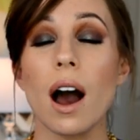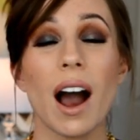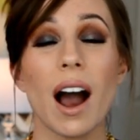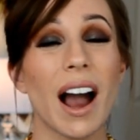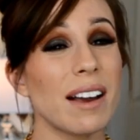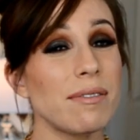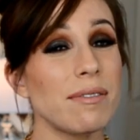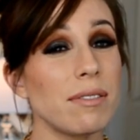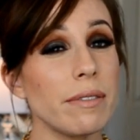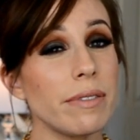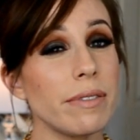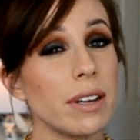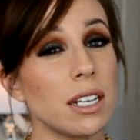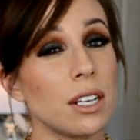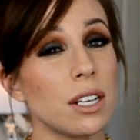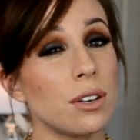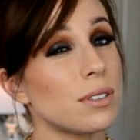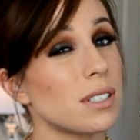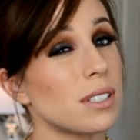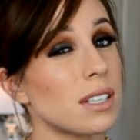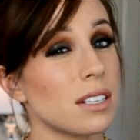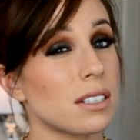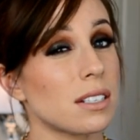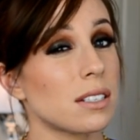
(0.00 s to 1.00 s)
I've even
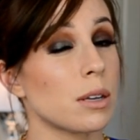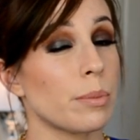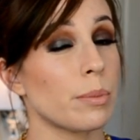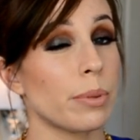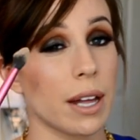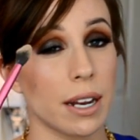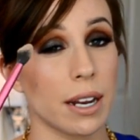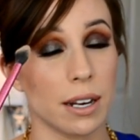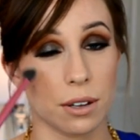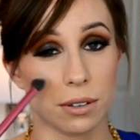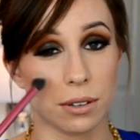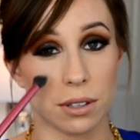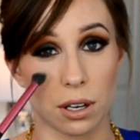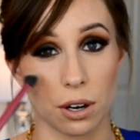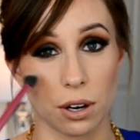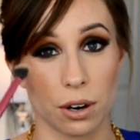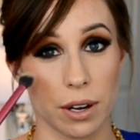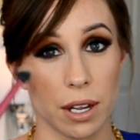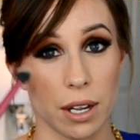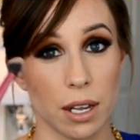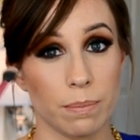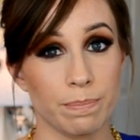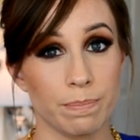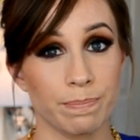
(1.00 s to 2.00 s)
used this to blend out the
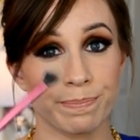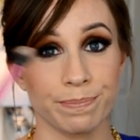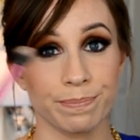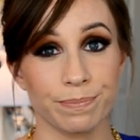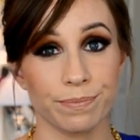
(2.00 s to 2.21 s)
cream,